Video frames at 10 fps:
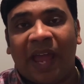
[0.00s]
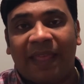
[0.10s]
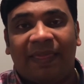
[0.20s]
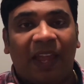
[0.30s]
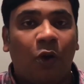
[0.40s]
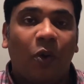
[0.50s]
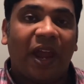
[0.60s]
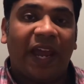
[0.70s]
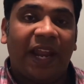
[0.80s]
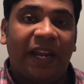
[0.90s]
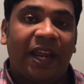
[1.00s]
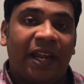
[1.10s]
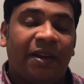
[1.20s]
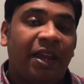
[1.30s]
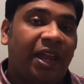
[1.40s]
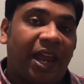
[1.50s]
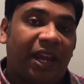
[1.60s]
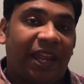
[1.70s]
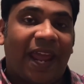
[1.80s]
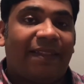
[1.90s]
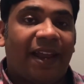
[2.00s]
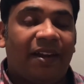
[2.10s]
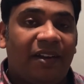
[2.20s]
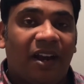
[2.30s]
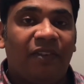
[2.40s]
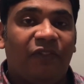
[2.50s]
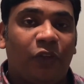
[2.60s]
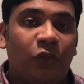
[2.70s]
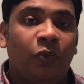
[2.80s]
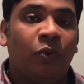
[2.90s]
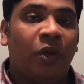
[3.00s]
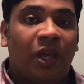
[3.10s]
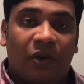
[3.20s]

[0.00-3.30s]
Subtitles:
and they go ahead and get that done for you